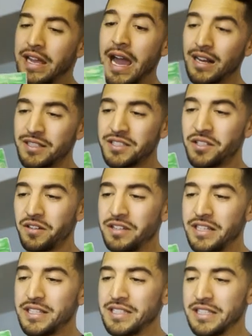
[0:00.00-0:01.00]
cactus
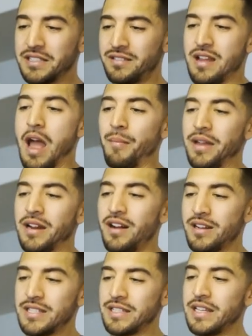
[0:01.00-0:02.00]
tortillas is, I mean,
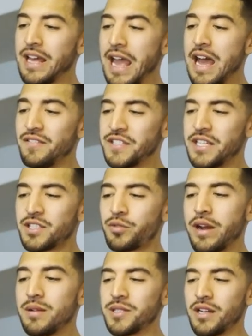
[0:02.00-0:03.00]
honestly, they have six
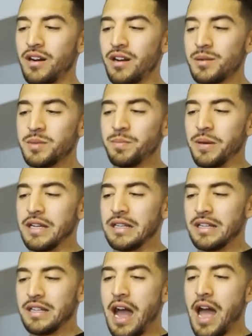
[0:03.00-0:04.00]
grams of carbs,
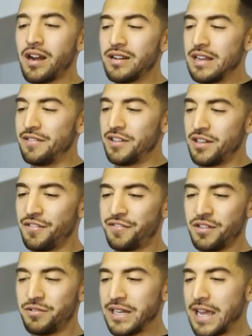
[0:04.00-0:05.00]
but I don't even know if
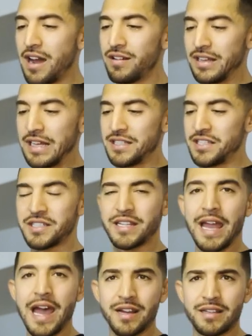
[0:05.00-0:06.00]
you would count it. It's just
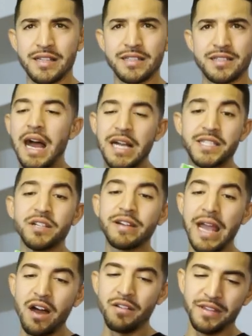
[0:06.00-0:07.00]
cactus. I still
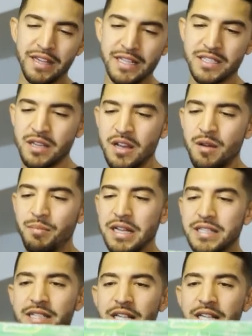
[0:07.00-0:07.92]
count this, but it's